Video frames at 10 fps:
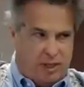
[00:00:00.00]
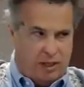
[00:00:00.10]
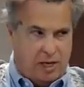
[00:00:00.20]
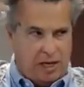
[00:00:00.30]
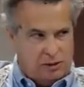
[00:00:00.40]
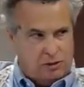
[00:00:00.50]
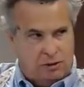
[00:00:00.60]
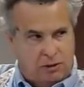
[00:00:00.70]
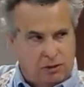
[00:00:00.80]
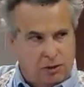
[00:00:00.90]
pink hats
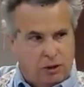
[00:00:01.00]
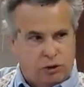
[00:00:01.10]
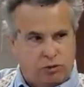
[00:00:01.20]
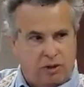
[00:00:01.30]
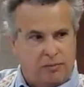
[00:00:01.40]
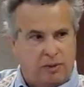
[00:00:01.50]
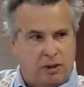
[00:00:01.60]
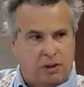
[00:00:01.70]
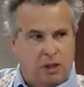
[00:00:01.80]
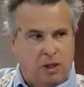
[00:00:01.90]
on
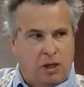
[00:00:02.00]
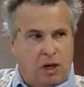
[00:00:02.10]
screaming,